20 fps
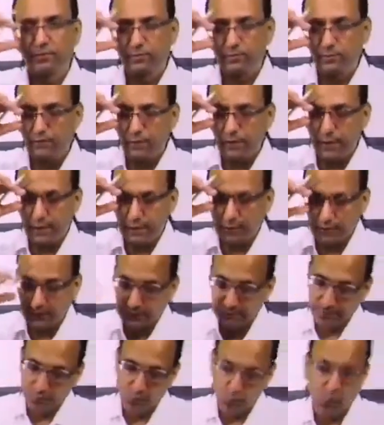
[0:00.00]
Let us
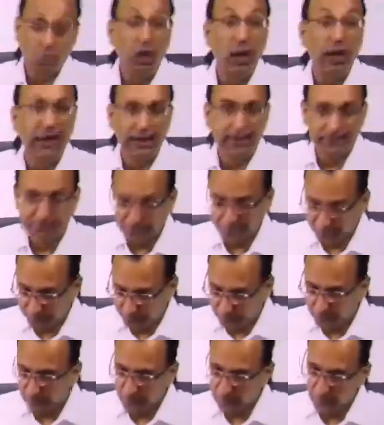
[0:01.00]
see why.
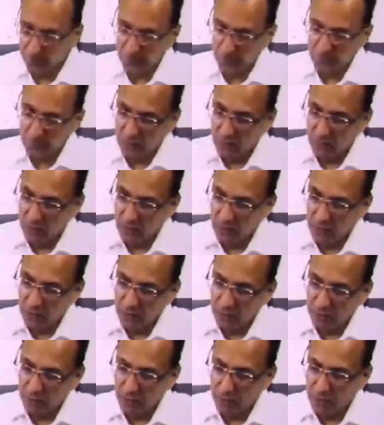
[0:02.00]

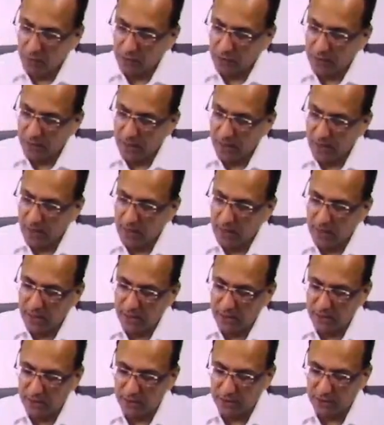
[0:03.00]
You have to understand
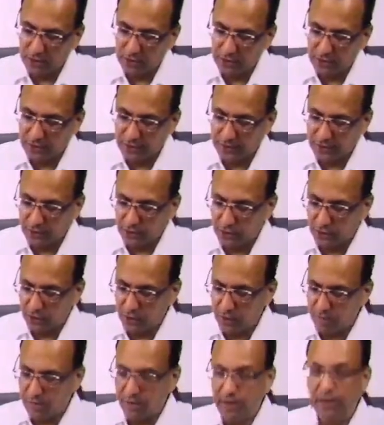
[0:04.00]
that this is the
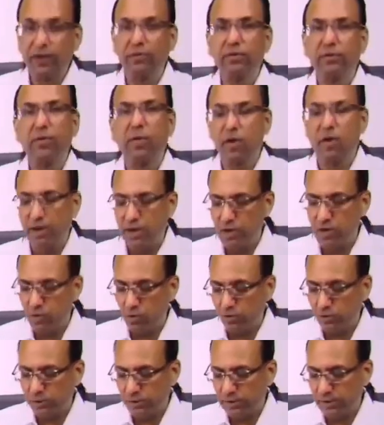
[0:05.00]
midline of the body,
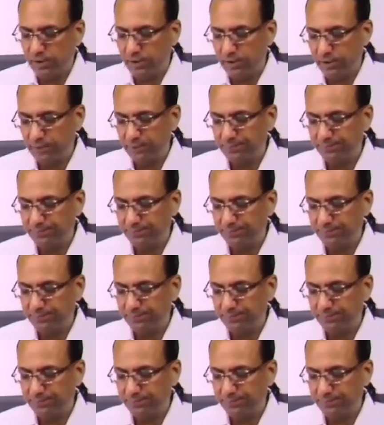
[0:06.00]
nose is here.